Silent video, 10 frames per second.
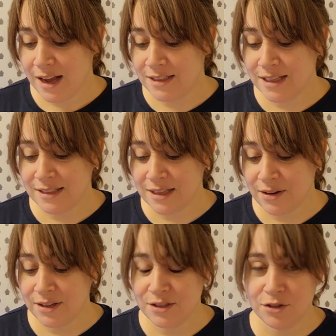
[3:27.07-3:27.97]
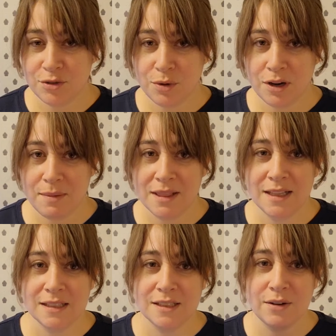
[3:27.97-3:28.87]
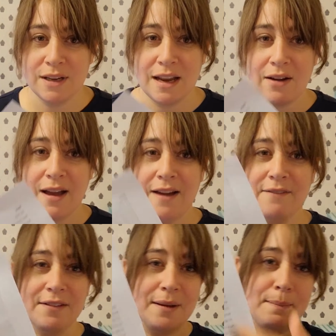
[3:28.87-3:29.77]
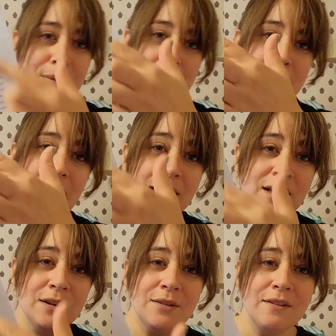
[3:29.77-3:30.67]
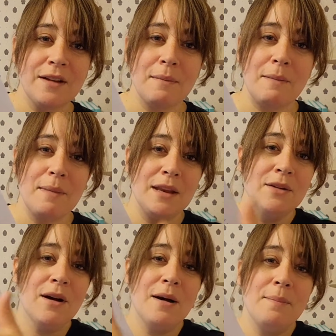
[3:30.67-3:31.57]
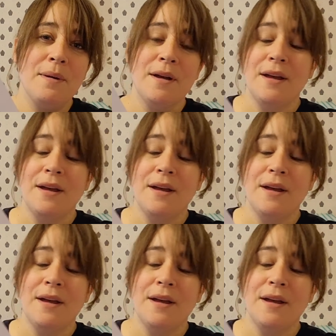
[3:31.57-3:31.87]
I sat down and started to work on my list. So I now have my menu. I've got my menu up.